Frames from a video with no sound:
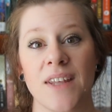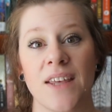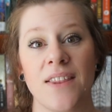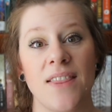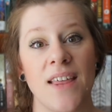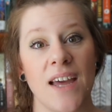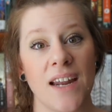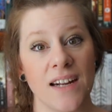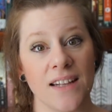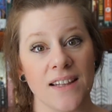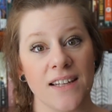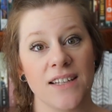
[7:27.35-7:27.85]

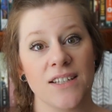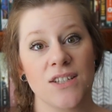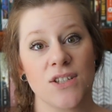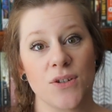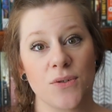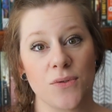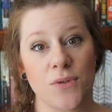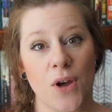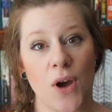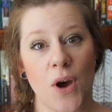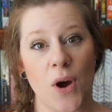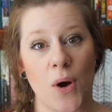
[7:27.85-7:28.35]
then at least
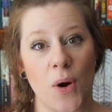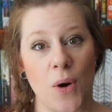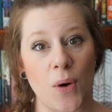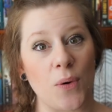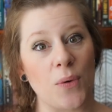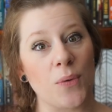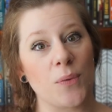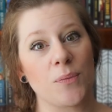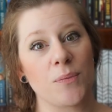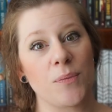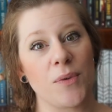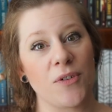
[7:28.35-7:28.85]
you
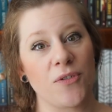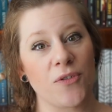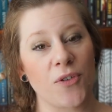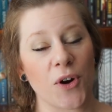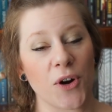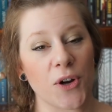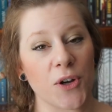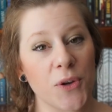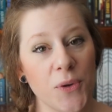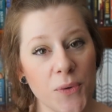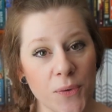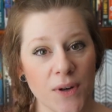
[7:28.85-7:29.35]
know
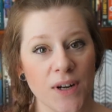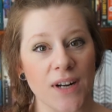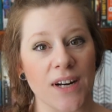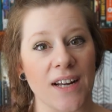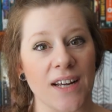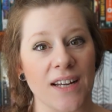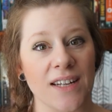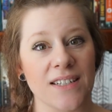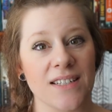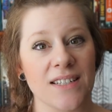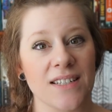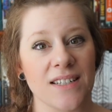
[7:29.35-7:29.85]
before you read
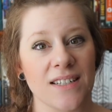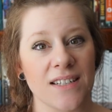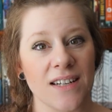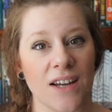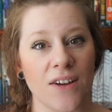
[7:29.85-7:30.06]
it